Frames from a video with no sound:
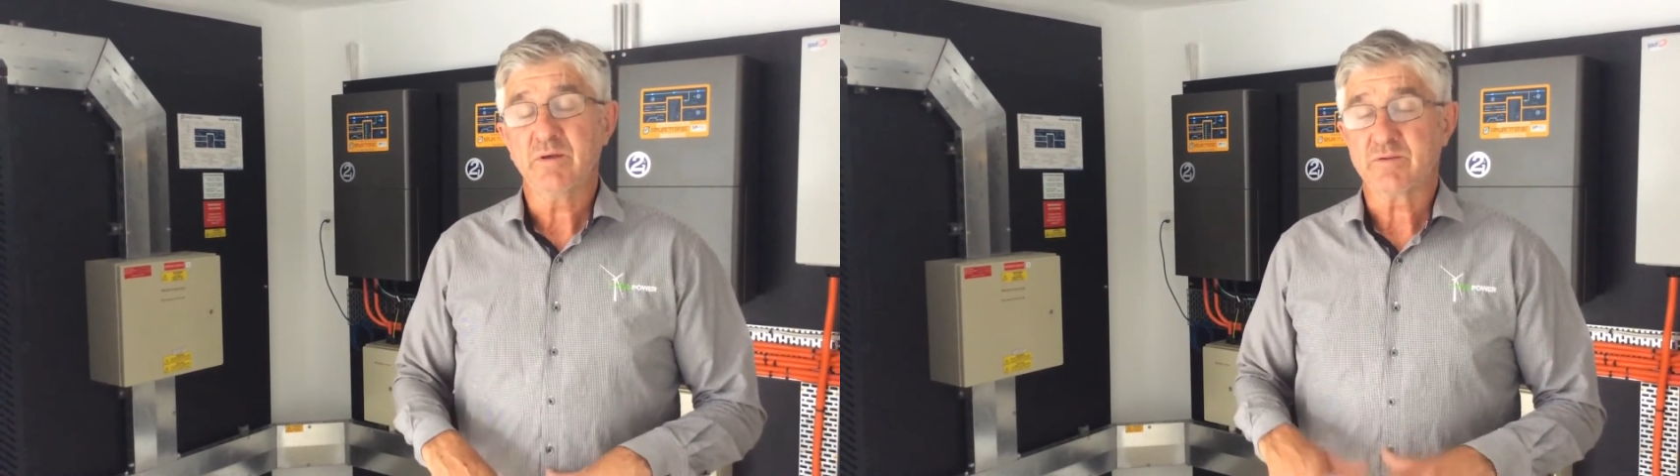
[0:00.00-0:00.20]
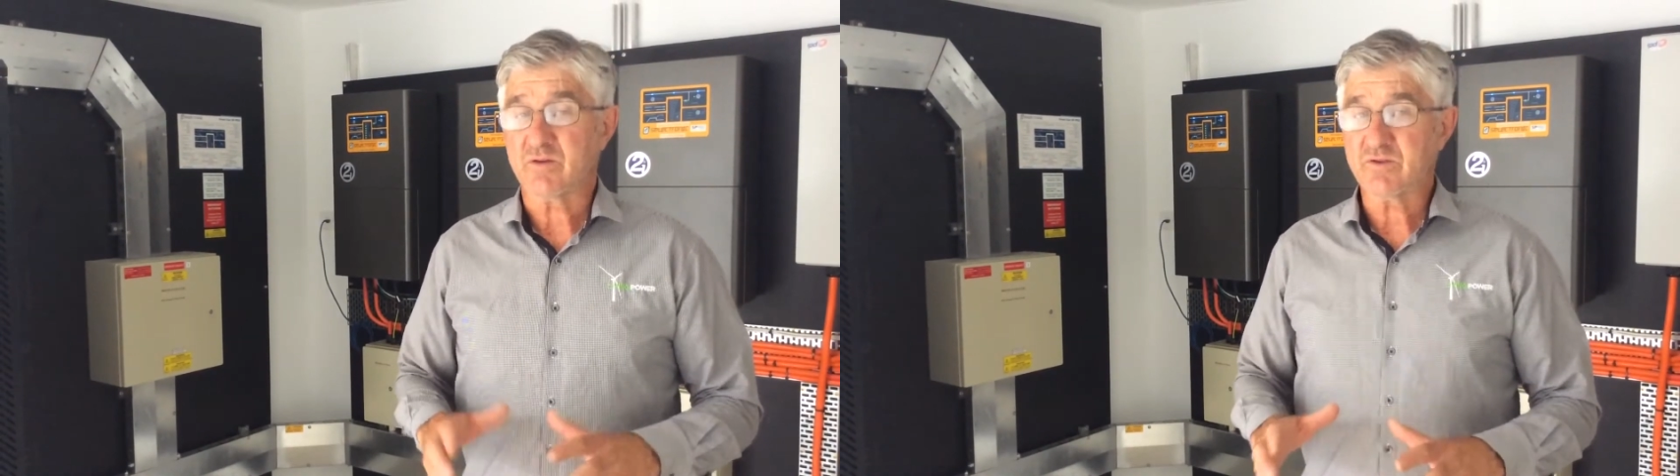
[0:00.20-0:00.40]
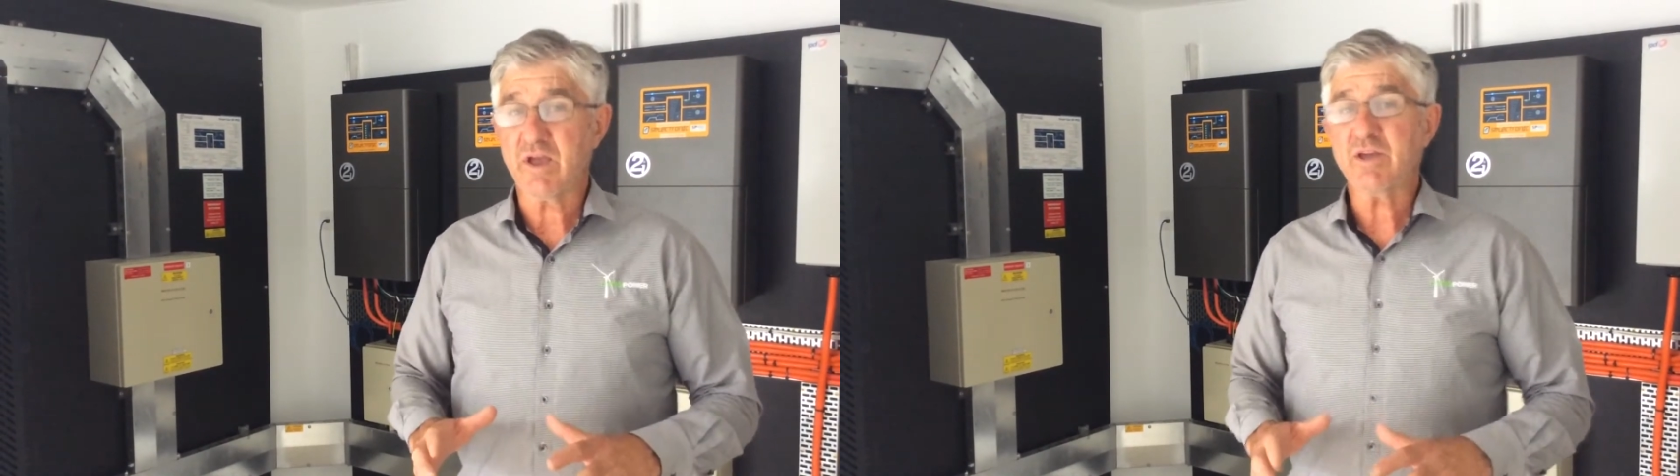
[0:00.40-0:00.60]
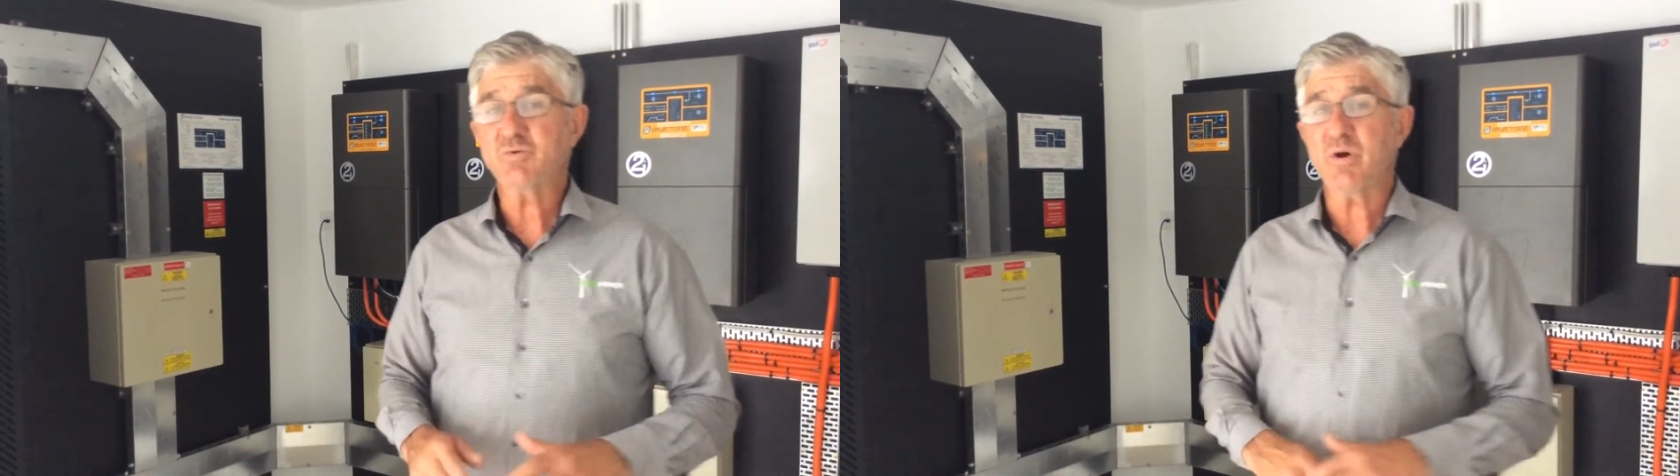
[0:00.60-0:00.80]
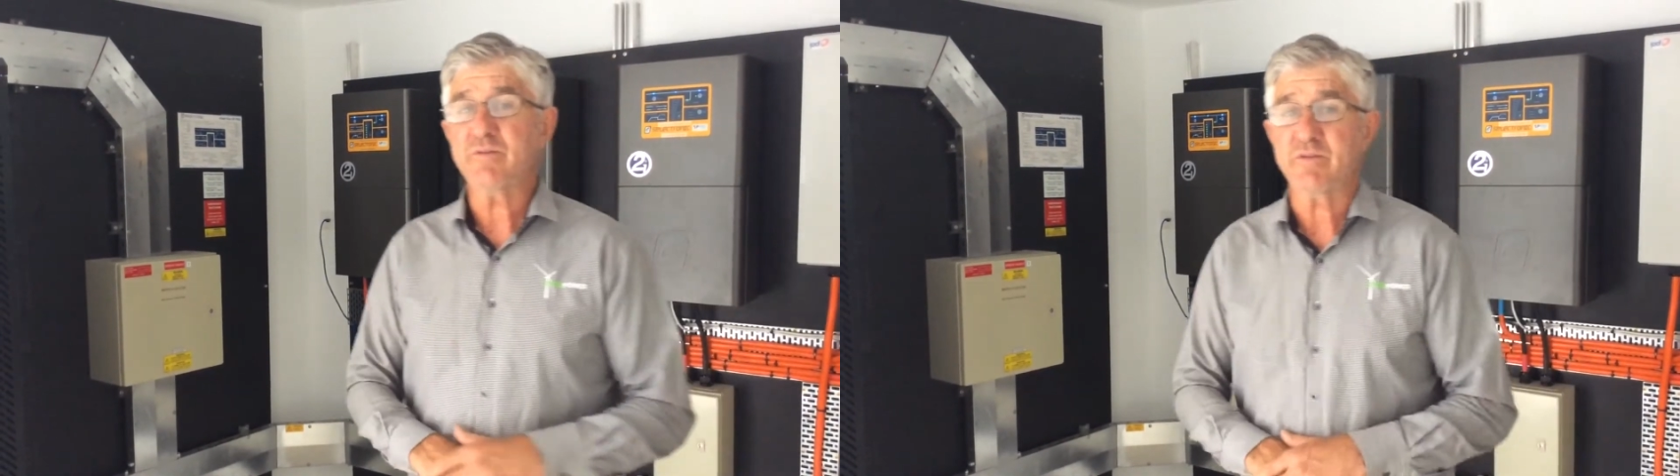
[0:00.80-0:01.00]
So stage
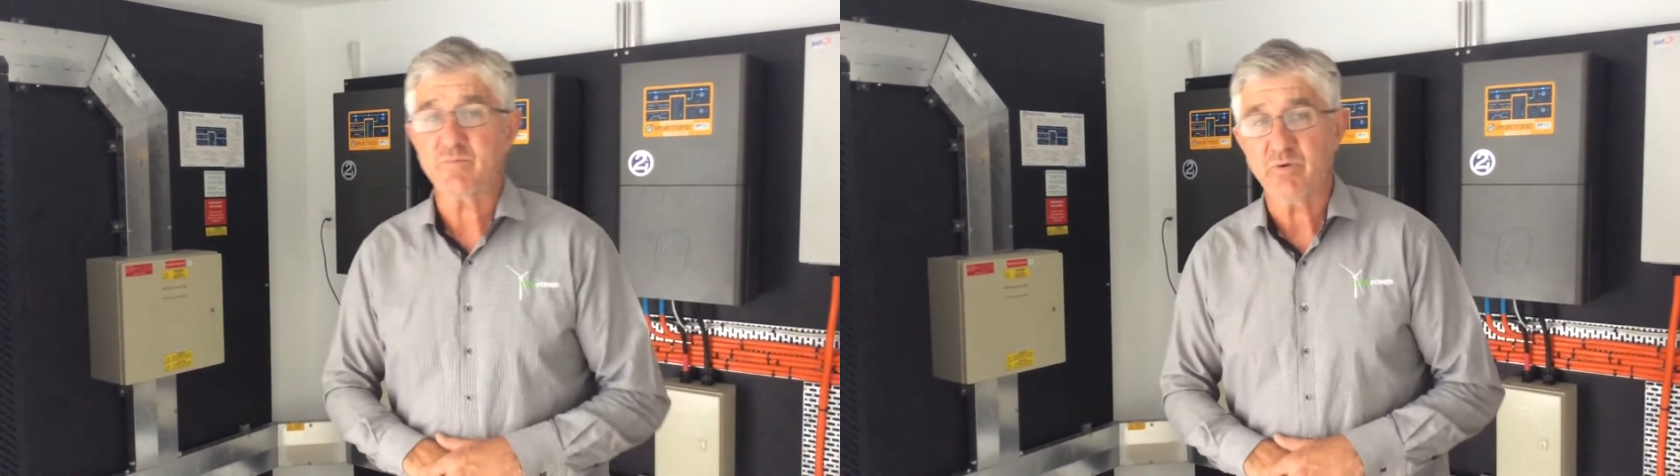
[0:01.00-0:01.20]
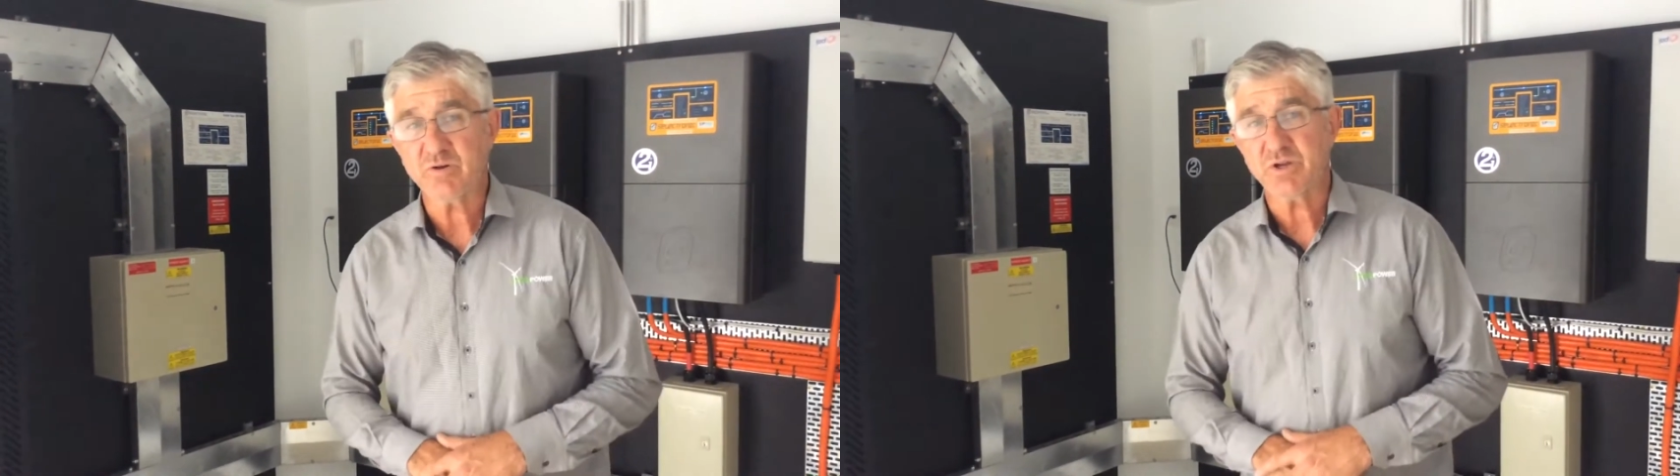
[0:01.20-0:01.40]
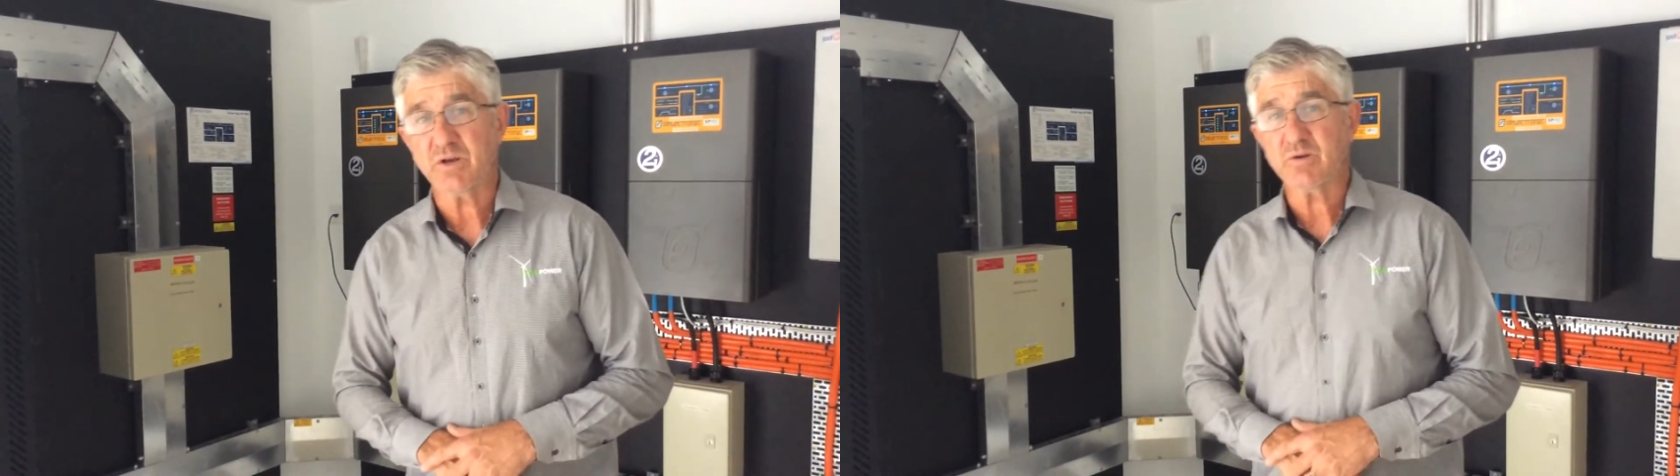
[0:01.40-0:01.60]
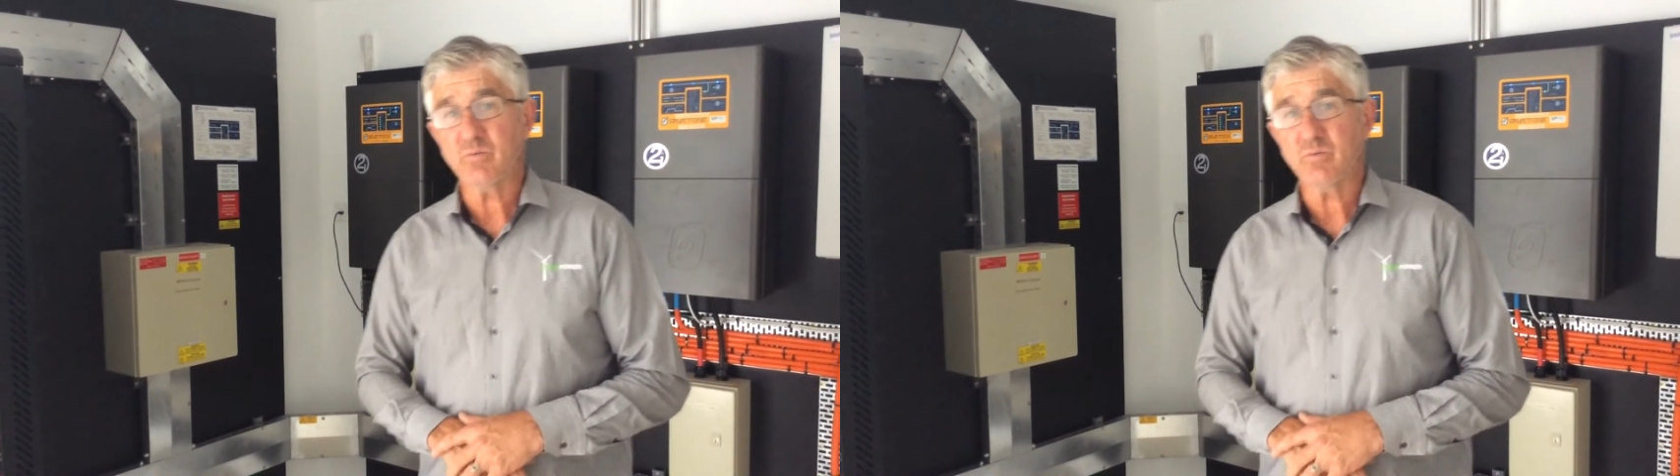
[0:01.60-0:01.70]
one of this project,